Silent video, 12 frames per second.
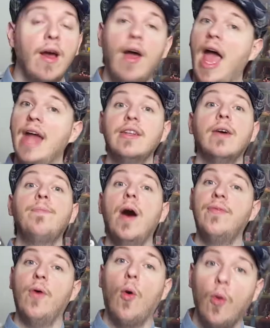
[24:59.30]
And
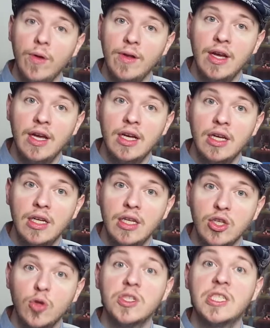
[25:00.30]
above all,
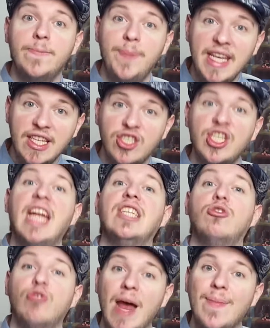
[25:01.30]
your speech
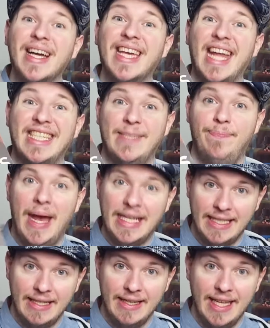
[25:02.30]
and grammar gets
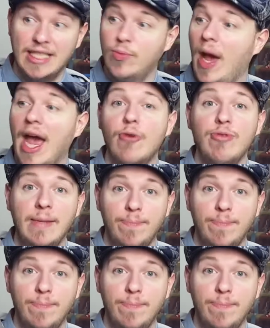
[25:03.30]
better. That's why I read